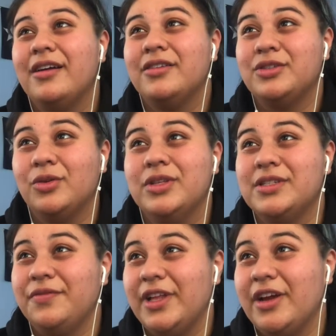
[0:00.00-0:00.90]
saw this
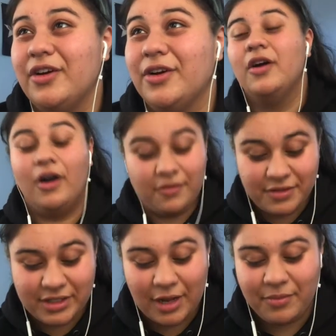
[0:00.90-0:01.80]
video of
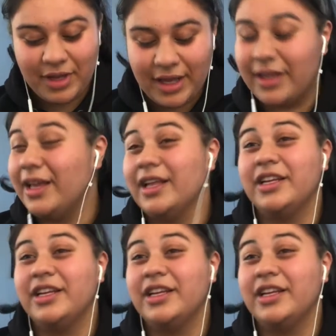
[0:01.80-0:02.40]
some kid getting